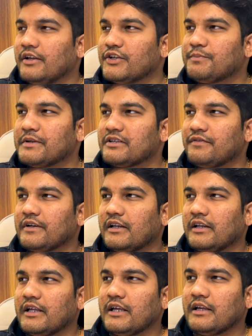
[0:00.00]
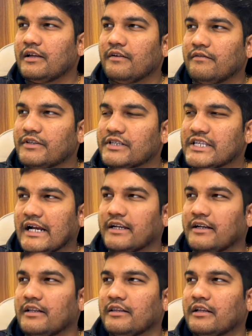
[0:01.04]
Specifically with
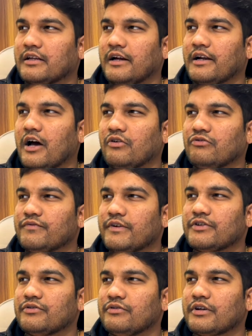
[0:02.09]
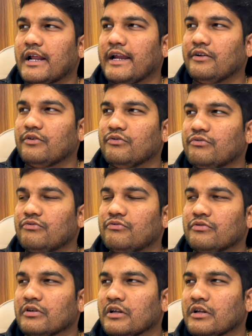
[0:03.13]
Saturn in the third house, one should try to